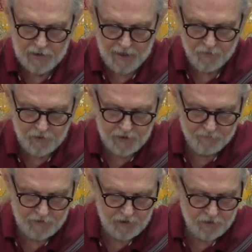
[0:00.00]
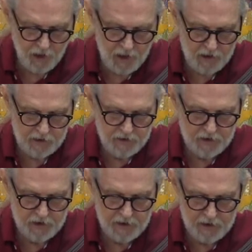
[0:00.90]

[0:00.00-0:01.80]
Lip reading: gathering of Vidyadharas,